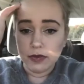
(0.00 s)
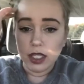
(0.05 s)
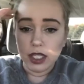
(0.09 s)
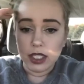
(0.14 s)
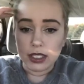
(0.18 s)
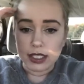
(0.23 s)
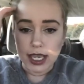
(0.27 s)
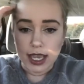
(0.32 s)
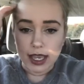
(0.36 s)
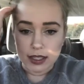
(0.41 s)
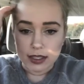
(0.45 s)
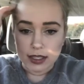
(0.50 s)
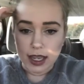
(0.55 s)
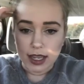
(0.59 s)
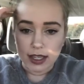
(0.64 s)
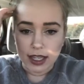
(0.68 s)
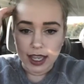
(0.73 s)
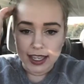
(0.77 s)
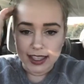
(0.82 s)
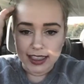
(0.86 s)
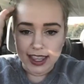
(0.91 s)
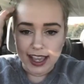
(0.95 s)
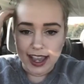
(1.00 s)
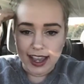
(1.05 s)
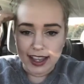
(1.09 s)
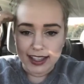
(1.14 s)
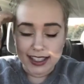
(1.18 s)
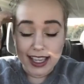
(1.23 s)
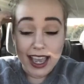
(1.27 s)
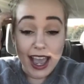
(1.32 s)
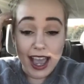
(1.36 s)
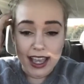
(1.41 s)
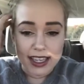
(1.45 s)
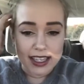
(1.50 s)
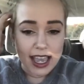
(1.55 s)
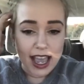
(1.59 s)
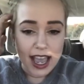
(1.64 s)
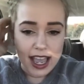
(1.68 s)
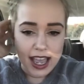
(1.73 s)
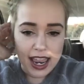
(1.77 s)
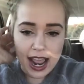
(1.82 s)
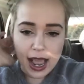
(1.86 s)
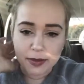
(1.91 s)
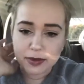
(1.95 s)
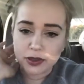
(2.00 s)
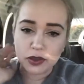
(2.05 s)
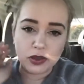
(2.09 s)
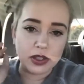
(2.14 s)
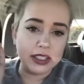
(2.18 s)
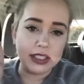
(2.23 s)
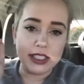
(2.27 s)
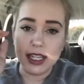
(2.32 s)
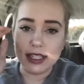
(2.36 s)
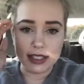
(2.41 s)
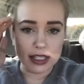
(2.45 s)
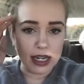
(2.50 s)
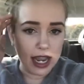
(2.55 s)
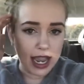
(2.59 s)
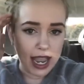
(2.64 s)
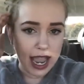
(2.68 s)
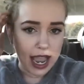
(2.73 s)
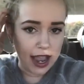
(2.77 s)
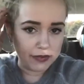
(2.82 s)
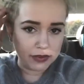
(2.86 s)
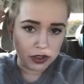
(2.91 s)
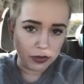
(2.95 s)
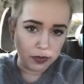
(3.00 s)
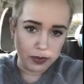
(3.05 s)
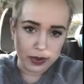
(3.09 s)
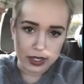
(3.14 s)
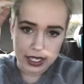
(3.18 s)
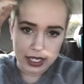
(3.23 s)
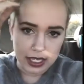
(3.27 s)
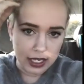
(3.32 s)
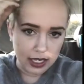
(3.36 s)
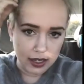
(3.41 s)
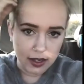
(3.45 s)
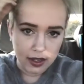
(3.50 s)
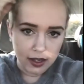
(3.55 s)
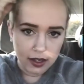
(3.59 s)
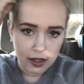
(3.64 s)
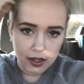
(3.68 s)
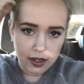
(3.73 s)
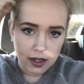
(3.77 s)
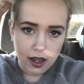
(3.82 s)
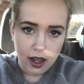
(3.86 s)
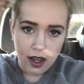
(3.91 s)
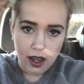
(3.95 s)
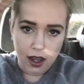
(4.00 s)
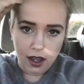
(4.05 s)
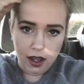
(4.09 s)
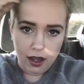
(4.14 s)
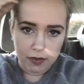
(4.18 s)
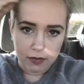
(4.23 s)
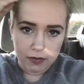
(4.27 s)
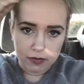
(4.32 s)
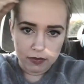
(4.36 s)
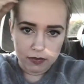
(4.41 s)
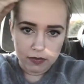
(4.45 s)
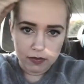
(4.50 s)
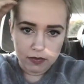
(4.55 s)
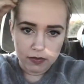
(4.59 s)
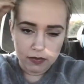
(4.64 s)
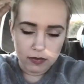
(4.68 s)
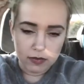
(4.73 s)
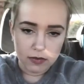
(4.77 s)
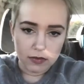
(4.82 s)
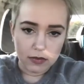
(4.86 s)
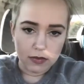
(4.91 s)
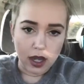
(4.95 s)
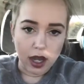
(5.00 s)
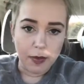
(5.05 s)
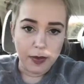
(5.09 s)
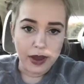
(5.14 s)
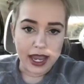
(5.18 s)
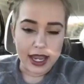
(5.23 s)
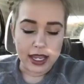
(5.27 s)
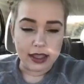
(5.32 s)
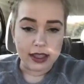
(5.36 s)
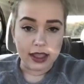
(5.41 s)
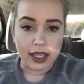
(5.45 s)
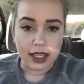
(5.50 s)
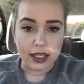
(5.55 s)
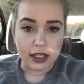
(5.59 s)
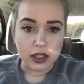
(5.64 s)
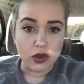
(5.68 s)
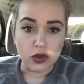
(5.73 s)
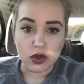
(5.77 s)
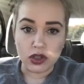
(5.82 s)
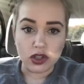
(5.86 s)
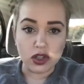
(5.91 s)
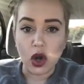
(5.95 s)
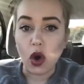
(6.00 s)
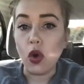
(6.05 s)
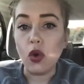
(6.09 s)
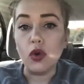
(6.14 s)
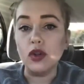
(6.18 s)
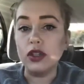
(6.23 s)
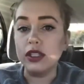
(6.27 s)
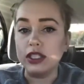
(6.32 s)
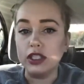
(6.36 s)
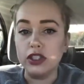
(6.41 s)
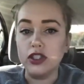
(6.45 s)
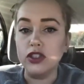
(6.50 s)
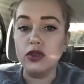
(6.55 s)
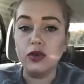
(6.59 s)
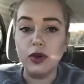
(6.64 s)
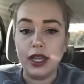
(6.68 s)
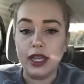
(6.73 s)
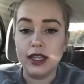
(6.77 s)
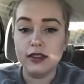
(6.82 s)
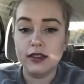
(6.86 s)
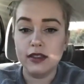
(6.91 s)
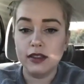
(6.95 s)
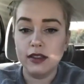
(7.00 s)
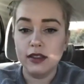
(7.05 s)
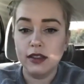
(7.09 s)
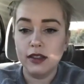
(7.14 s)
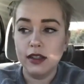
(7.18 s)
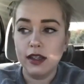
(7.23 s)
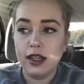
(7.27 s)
yes, I like that. Yeah, it absolutely does not have to be a paid thing. You can totally do it.